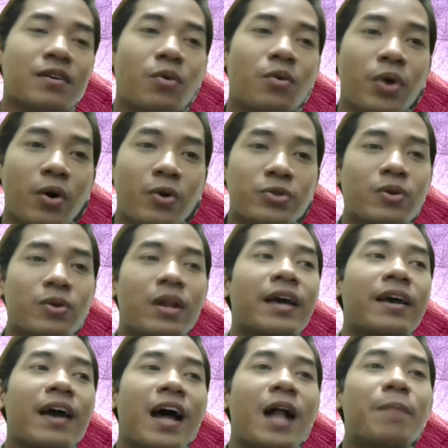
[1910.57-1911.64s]
We're also
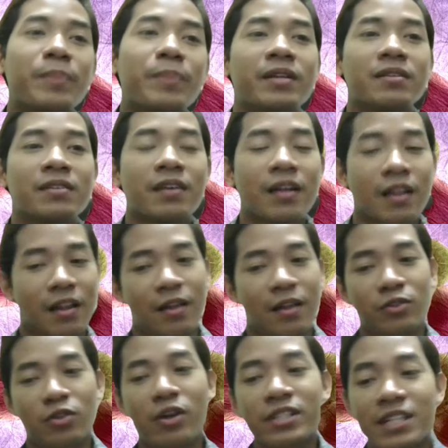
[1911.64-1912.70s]
helping
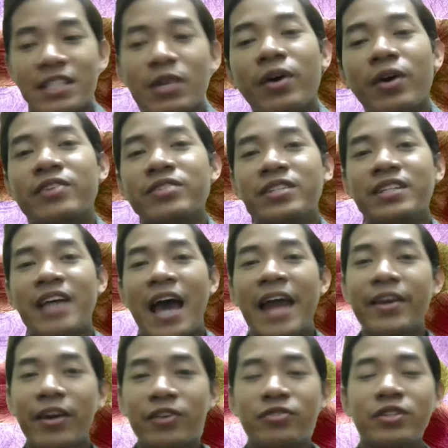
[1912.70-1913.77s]
not just our country,
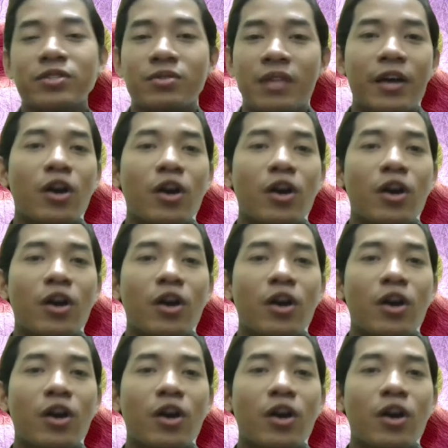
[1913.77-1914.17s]
any countries,